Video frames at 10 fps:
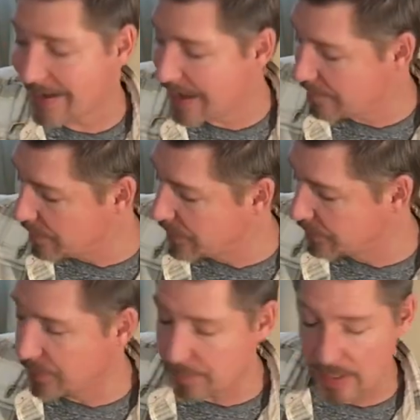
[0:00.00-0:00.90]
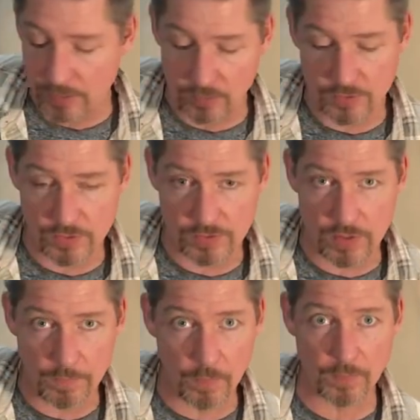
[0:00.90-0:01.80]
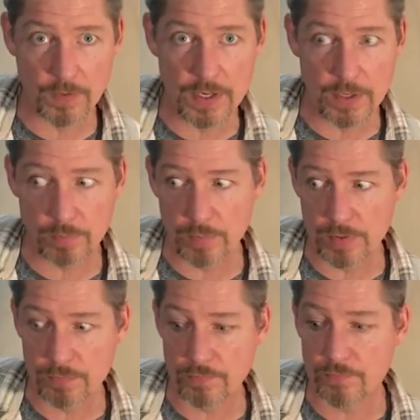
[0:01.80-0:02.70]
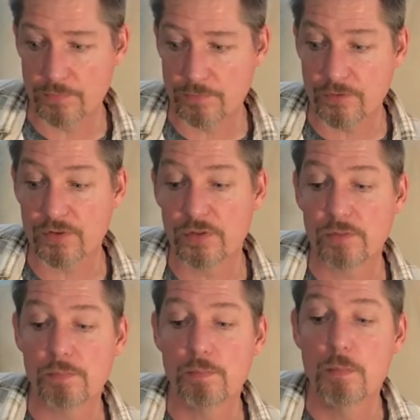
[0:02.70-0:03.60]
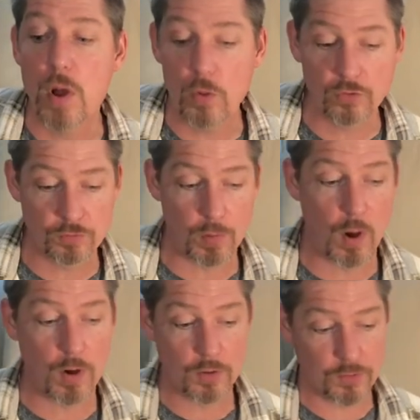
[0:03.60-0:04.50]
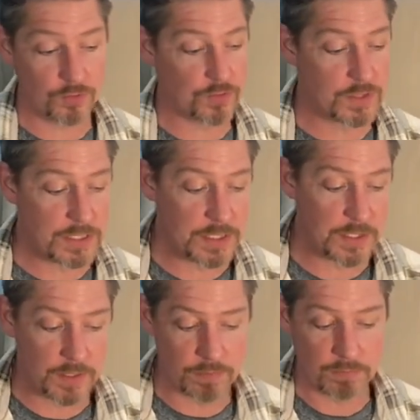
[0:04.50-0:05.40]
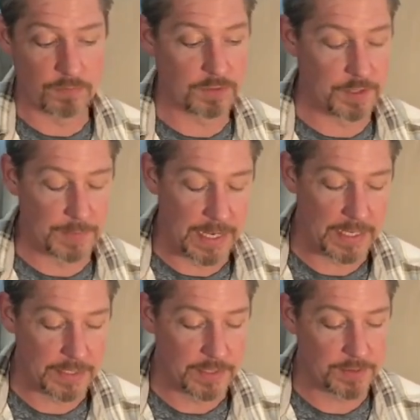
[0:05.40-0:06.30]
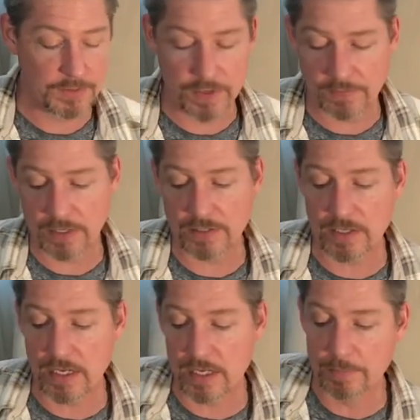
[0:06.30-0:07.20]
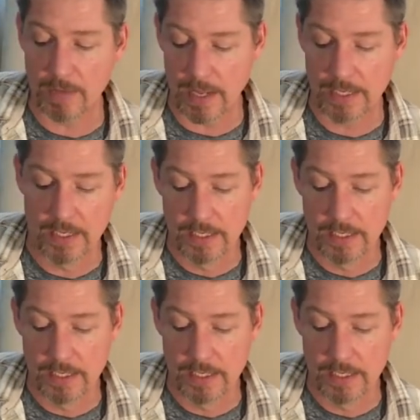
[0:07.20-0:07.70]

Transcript: I have a bunch of pedals and stuff over here, but for the most part, you're just gonna hear what's coming out of here, unless I hit my